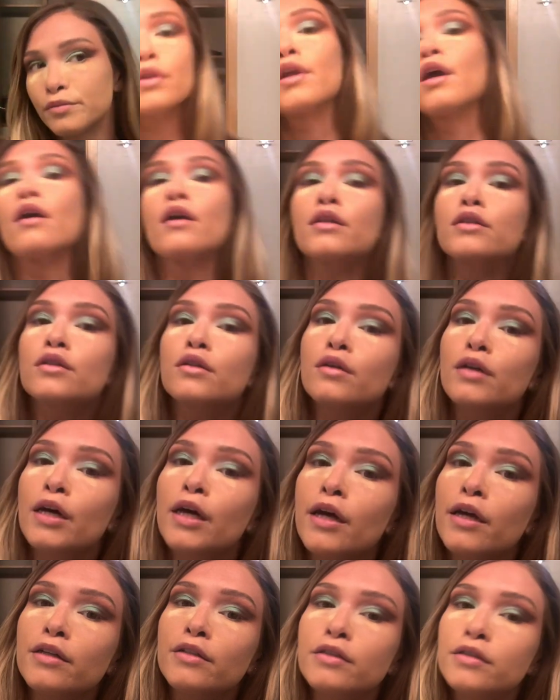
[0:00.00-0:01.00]
Now let's go
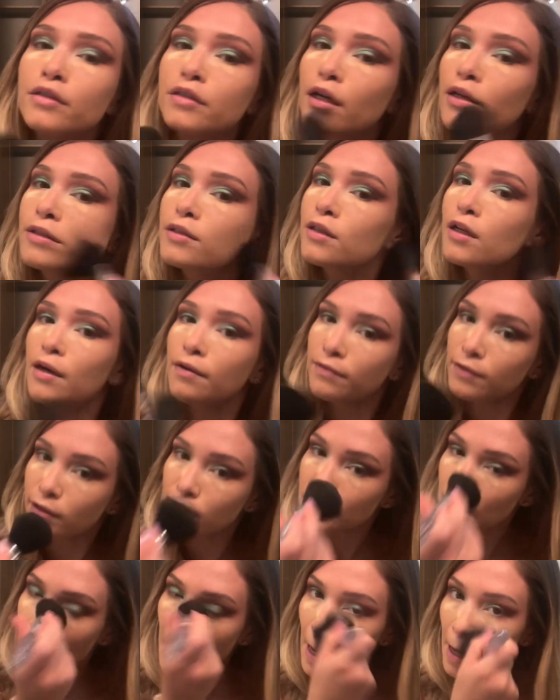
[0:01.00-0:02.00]
ahead and dust off
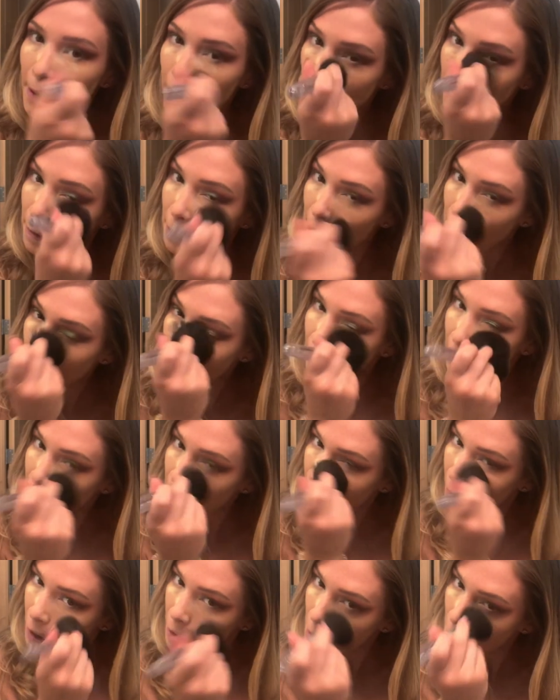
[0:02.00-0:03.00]
this under
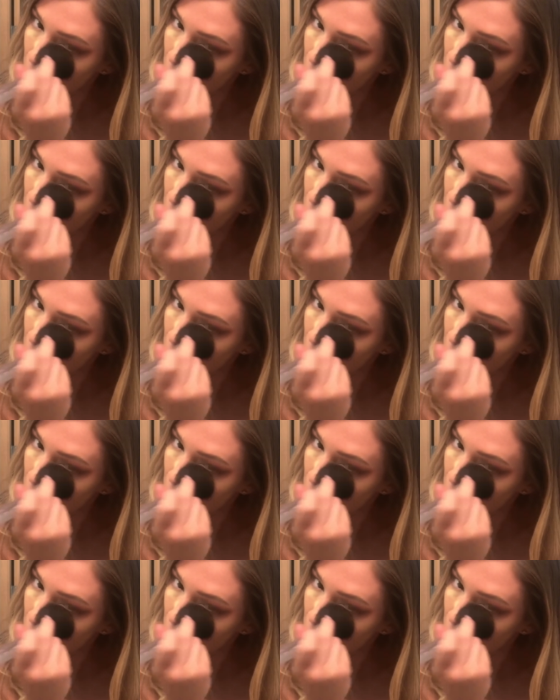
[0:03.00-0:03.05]
eye.